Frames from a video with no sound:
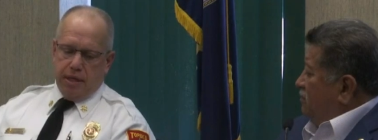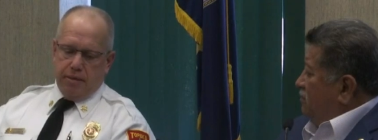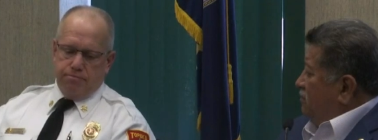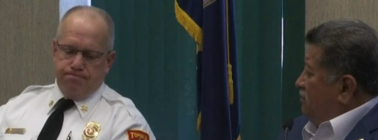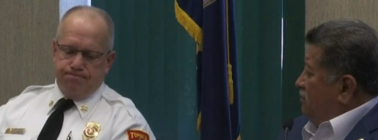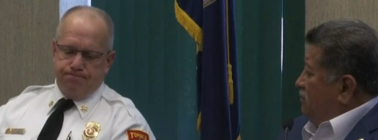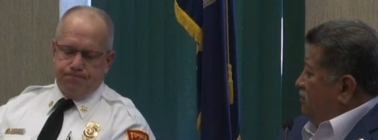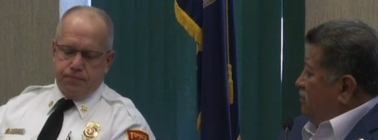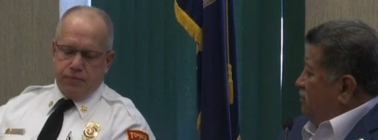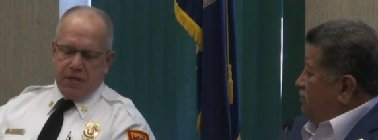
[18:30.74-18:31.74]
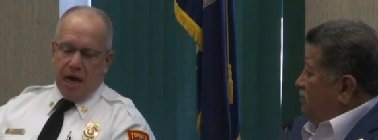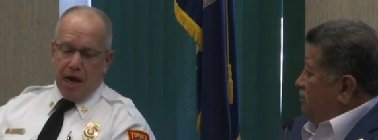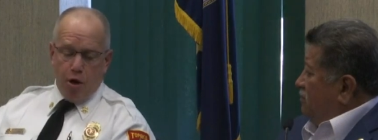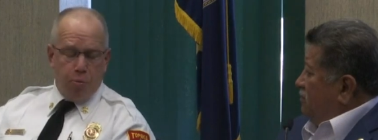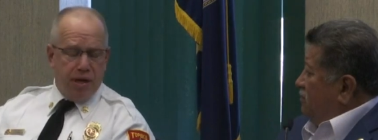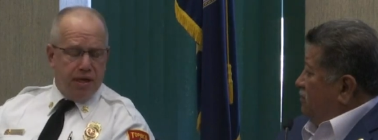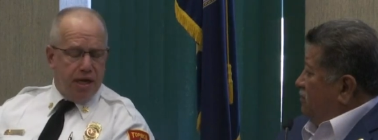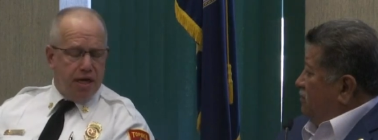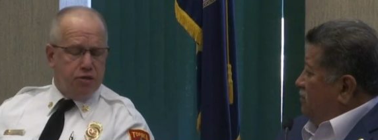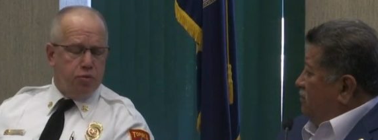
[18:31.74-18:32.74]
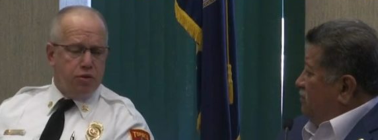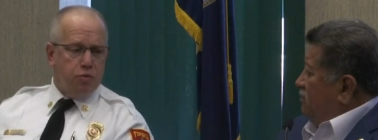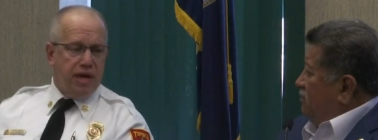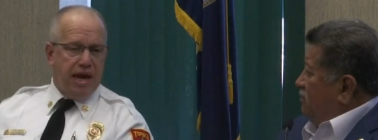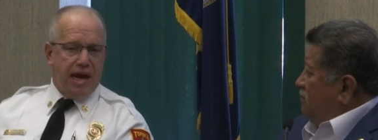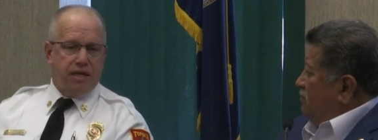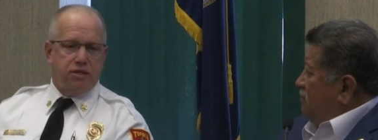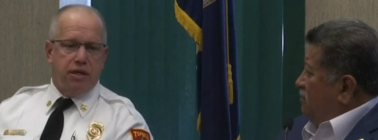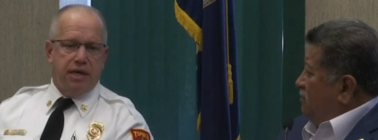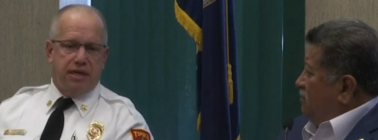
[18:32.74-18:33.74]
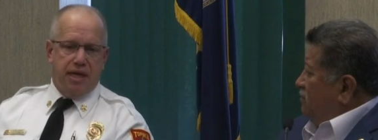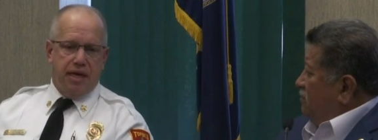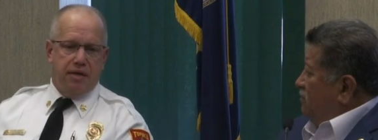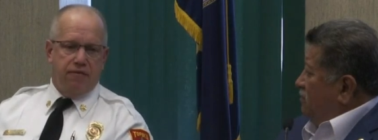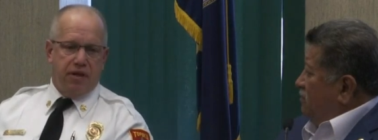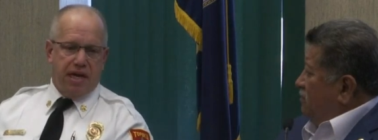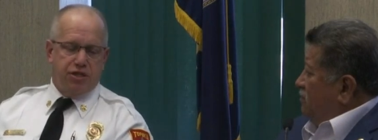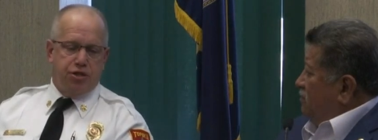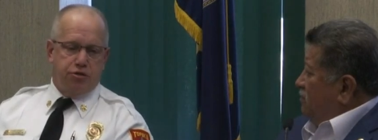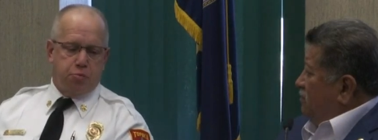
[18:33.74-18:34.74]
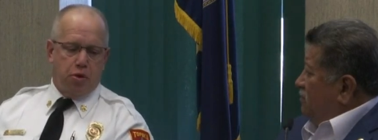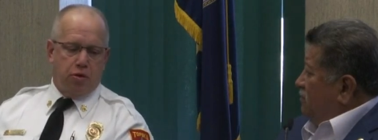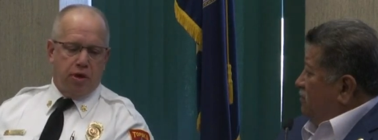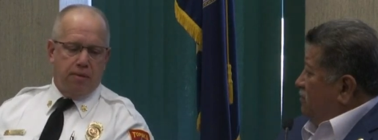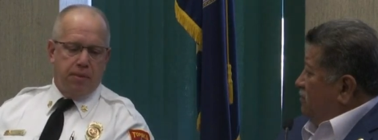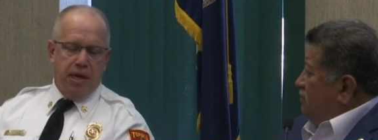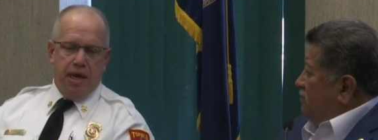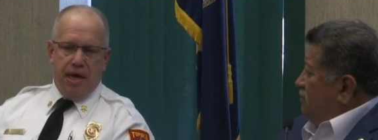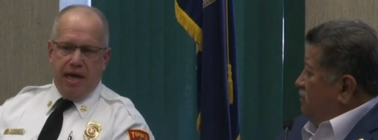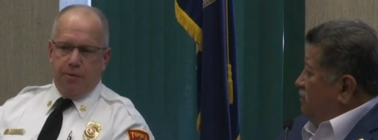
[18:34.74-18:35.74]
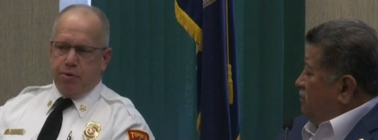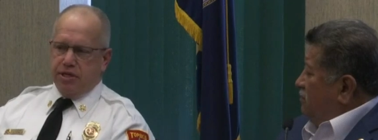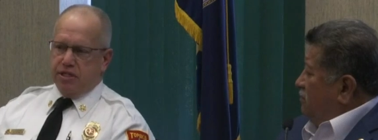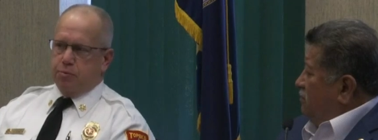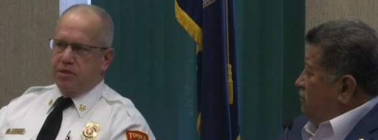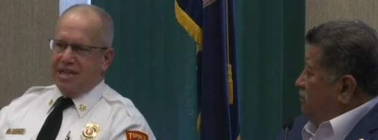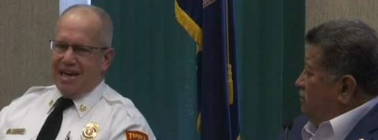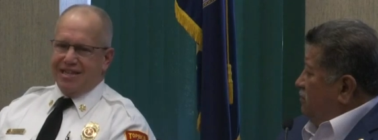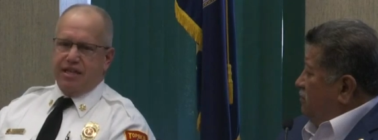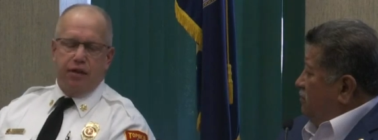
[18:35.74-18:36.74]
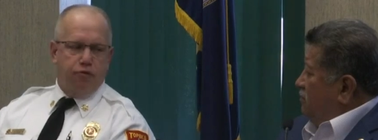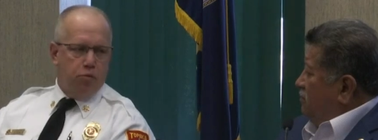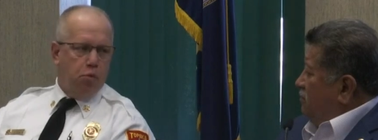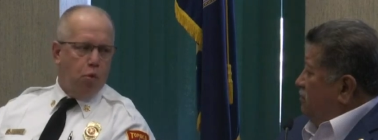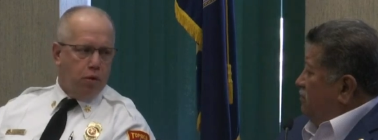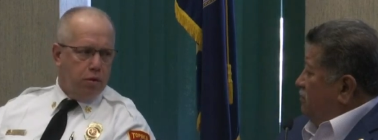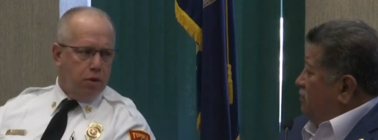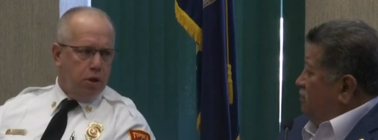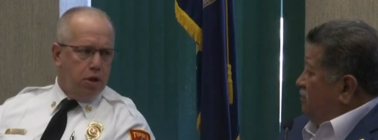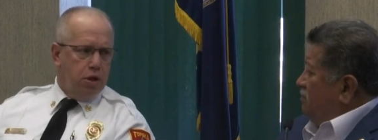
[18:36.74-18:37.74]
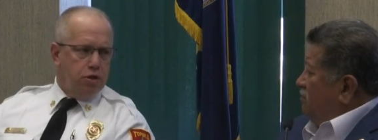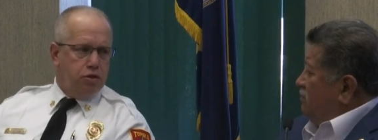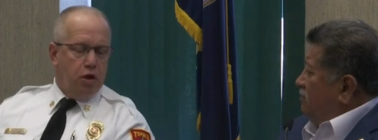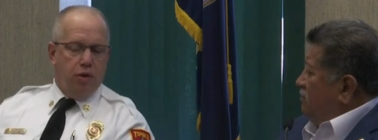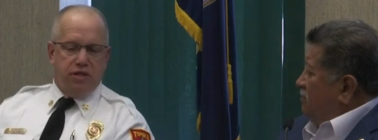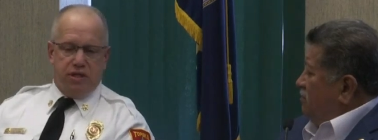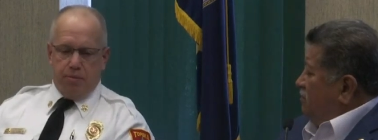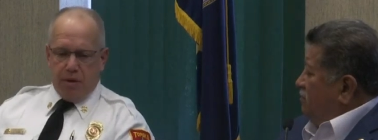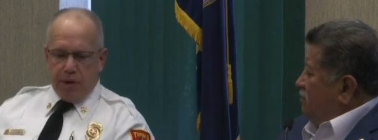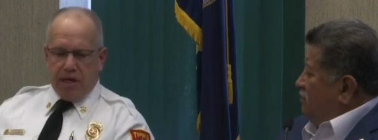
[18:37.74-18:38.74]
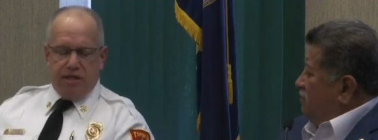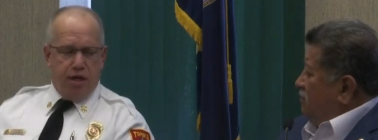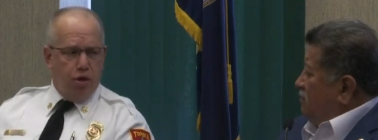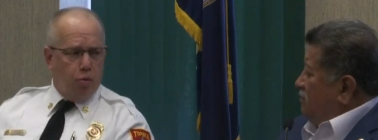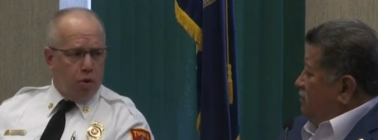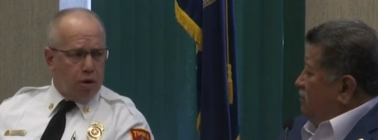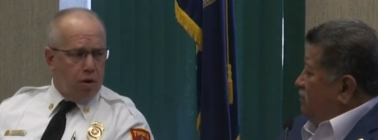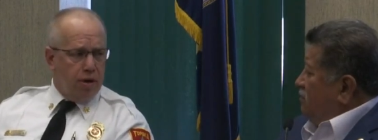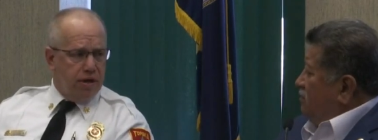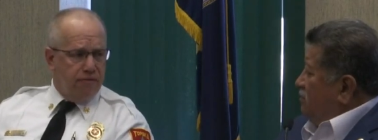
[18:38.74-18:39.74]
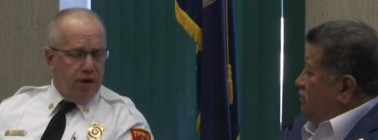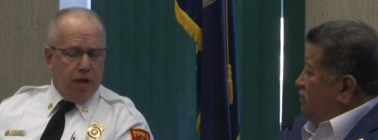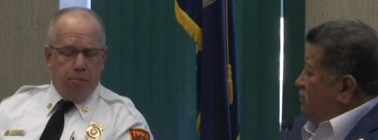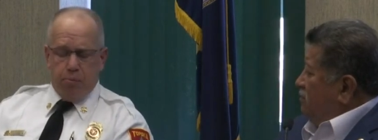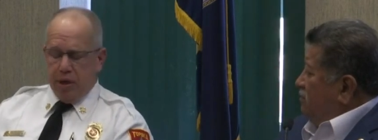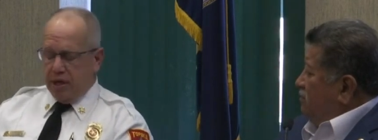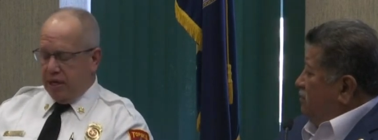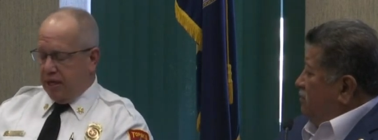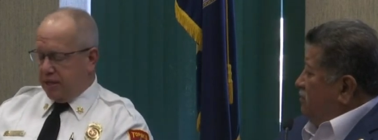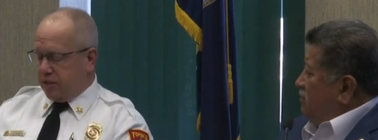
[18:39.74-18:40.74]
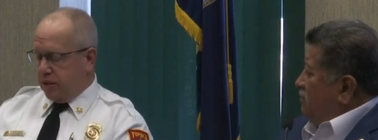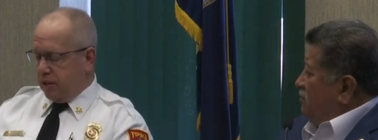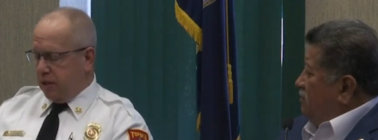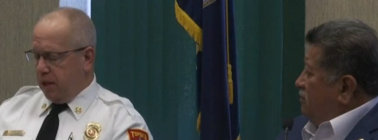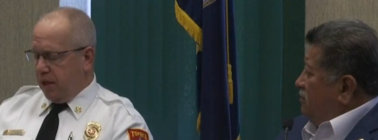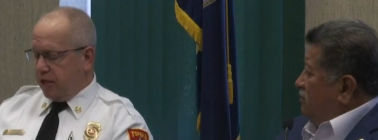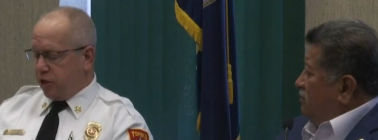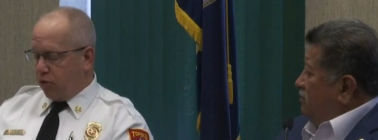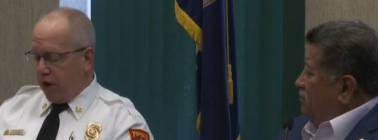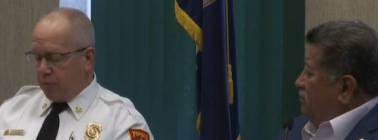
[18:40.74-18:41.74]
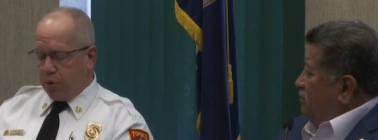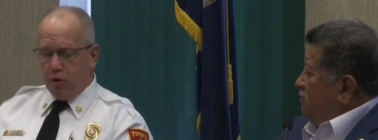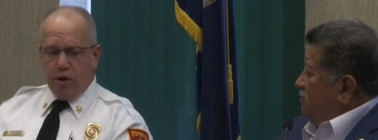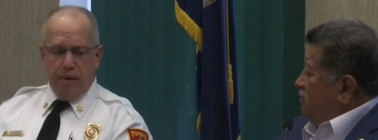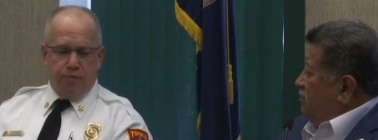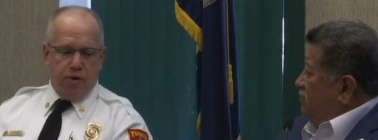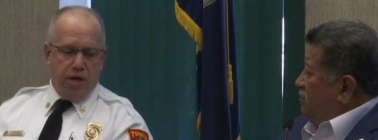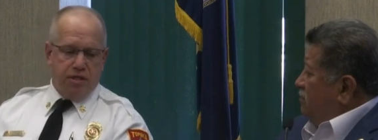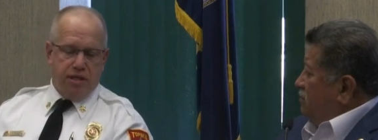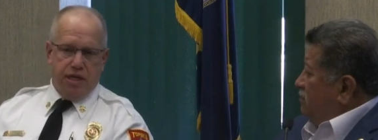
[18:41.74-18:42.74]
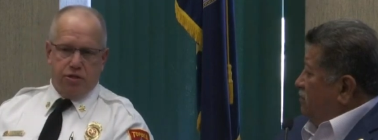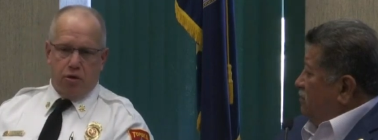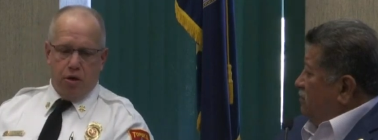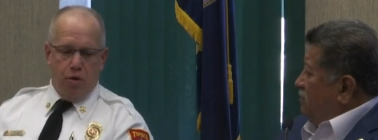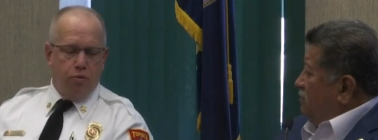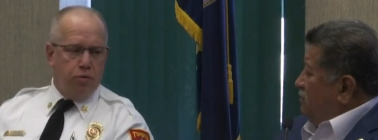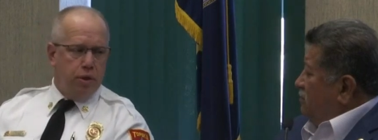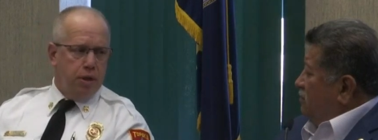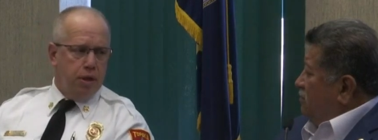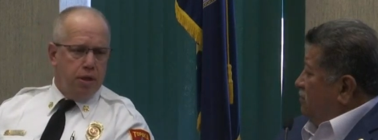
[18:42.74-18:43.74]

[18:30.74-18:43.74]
Speaker 1: um, eye-opening to us was we actually at the end of last year's program had participants asking for more. Mm-hmm. So it's something that we continue to work on and develop, but it's a it's a great program for us. It's our own